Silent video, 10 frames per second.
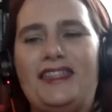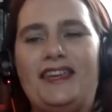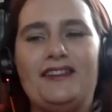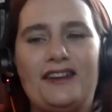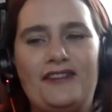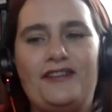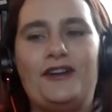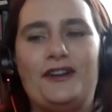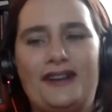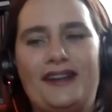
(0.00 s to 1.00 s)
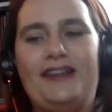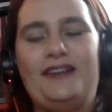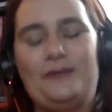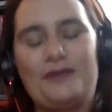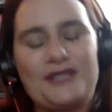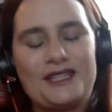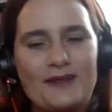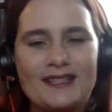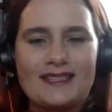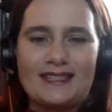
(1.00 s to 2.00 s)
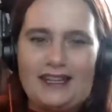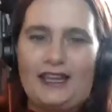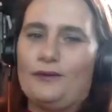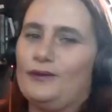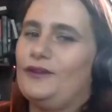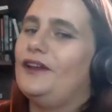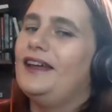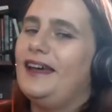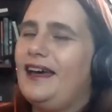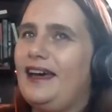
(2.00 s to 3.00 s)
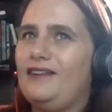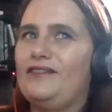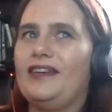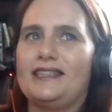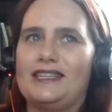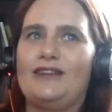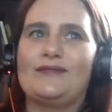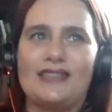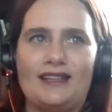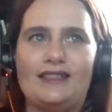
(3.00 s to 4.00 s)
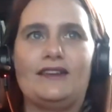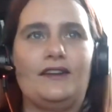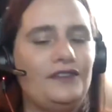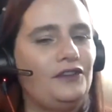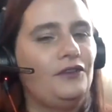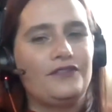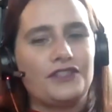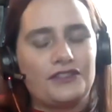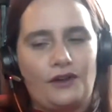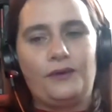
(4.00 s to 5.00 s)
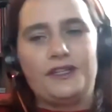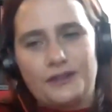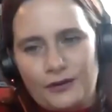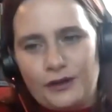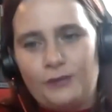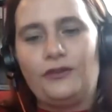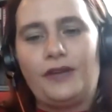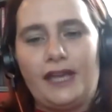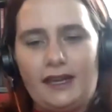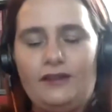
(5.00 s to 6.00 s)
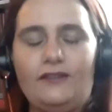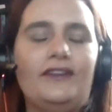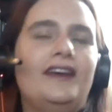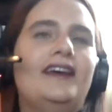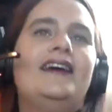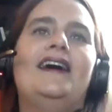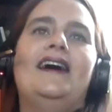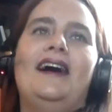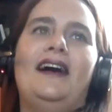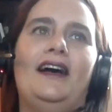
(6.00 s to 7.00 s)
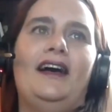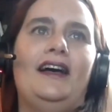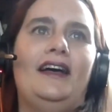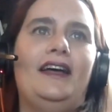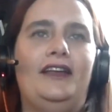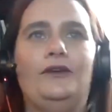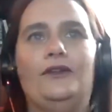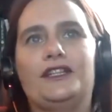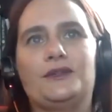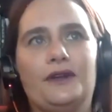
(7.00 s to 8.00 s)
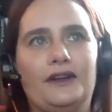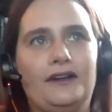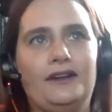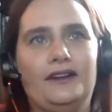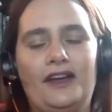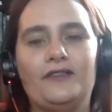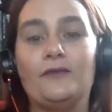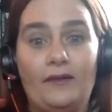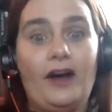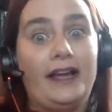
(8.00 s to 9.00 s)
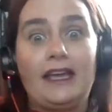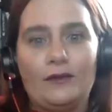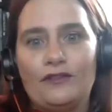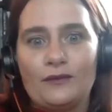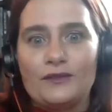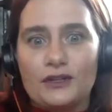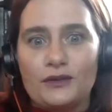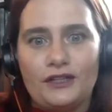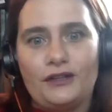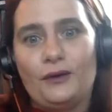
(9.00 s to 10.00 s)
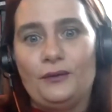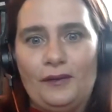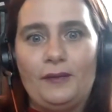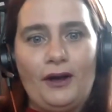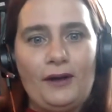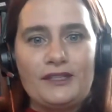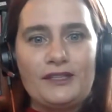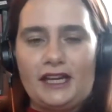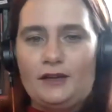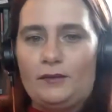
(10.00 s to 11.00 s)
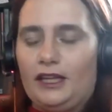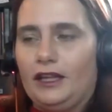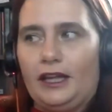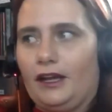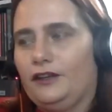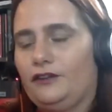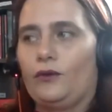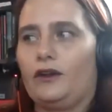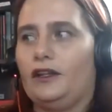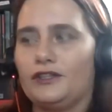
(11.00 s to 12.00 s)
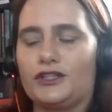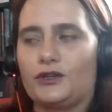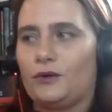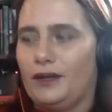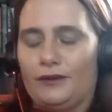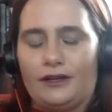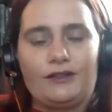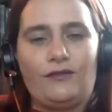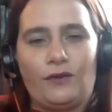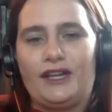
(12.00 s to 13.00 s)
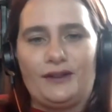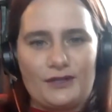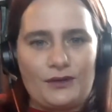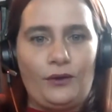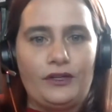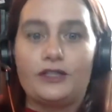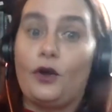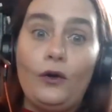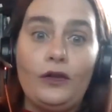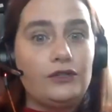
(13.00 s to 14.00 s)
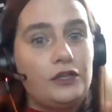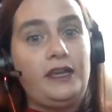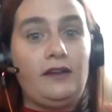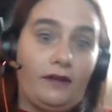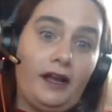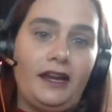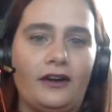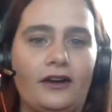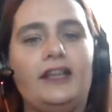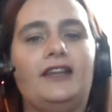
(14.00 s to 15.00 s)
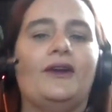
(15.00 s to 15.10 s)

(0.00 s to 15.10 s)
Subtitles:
think a lot of our participants today will have that same sense of, I've just always known I'm creative. I know that's where kind of I came from too, my mom saying to me, like, I told a little story when I was 4 years old, and, "Oh, you should be a writer,"